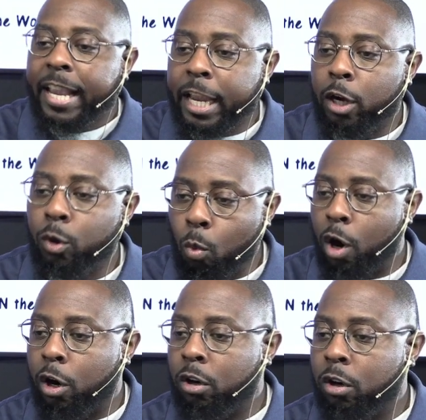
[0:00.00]
Hear the
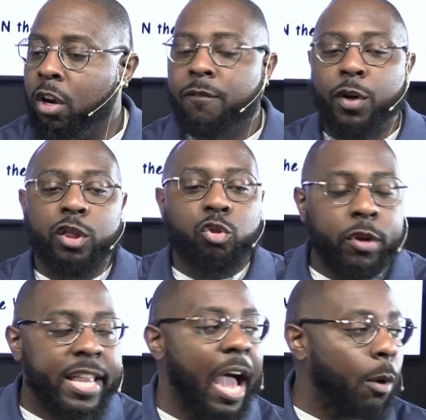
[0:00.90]
word for
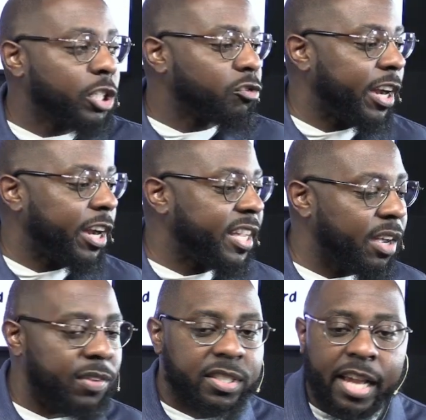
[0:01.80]
three hours straight,
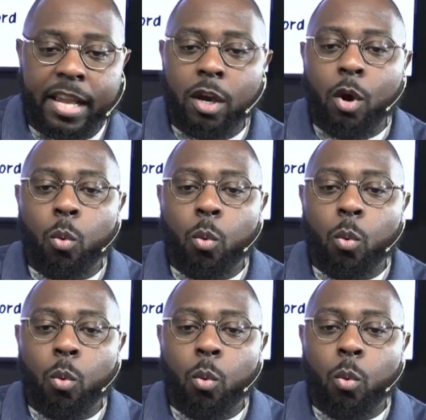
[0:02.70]
give or take.